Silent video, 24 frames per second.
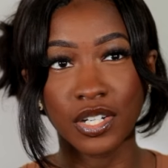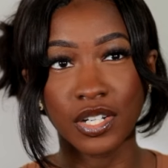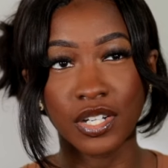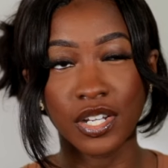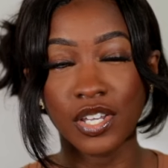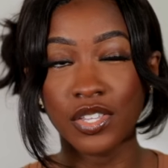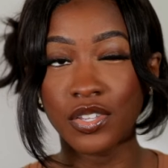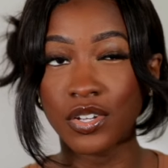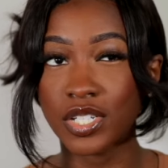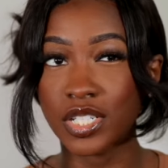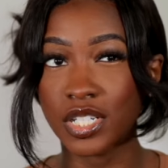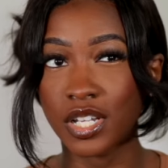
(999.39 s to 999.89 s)

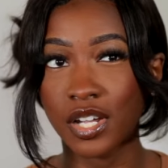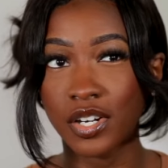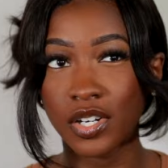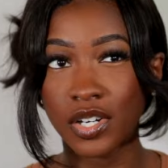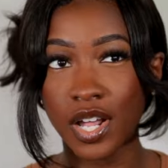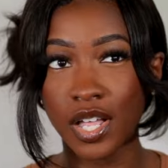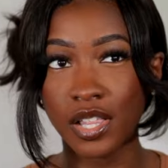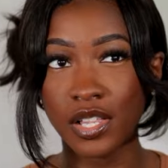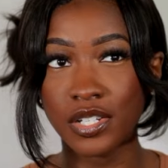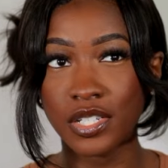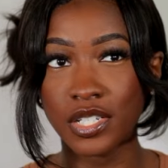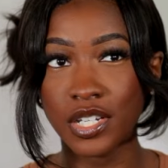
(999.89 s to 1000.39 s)
Either it's one hundred
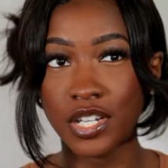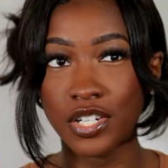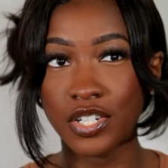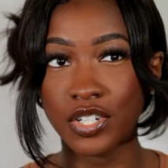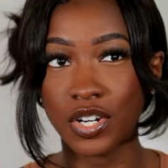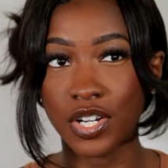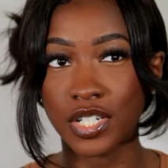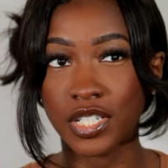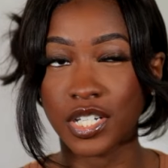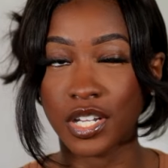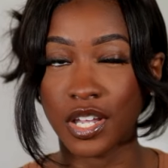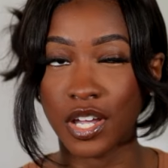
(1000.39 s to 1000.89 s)
dollars each or
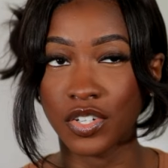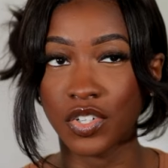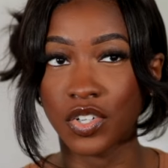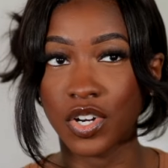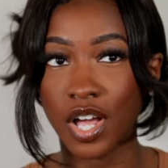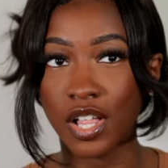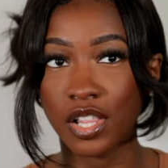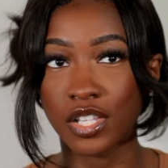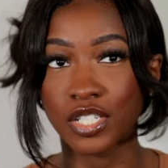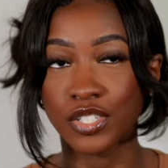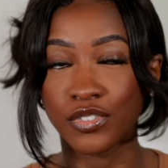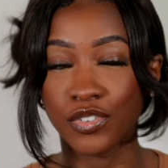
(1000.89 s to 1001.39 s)
it's one hundred
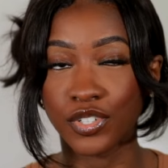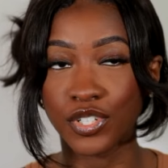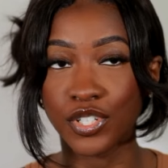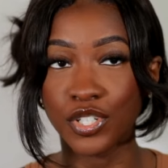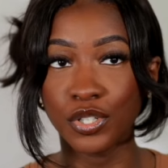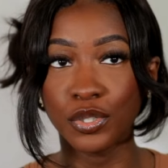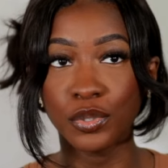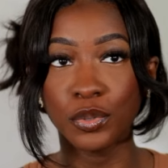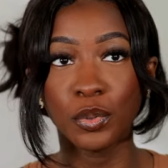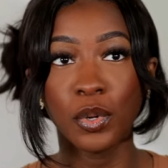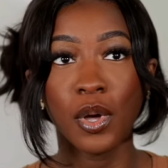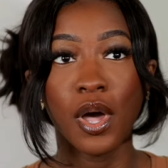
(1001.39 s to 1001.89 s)
dollars for
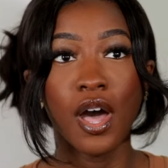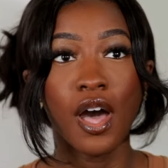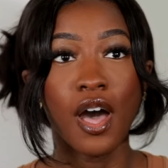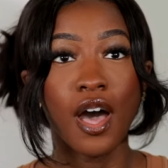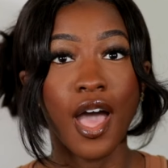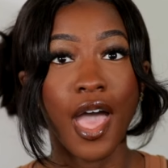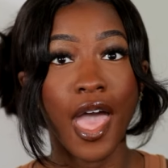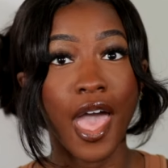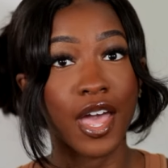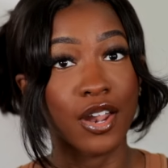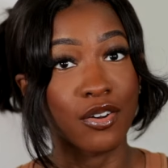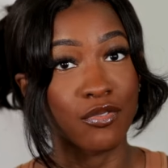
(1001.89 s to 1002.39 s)
two
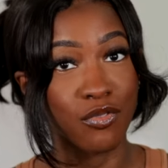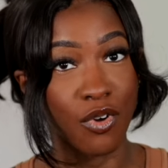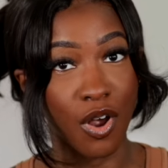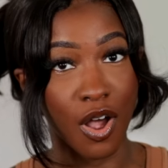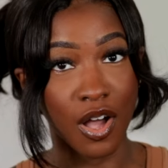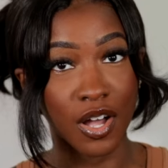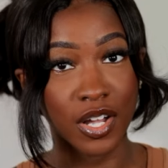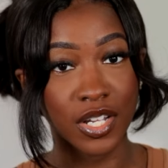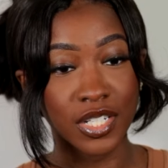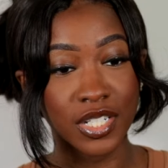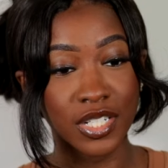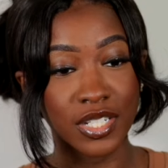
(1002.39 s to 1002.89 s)
at
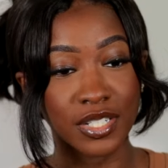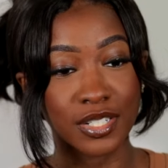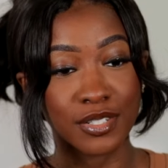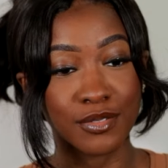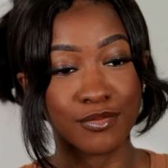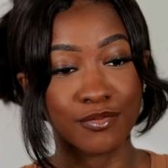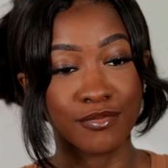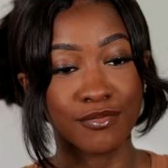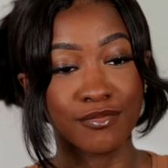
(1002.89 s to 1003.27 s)
Ross.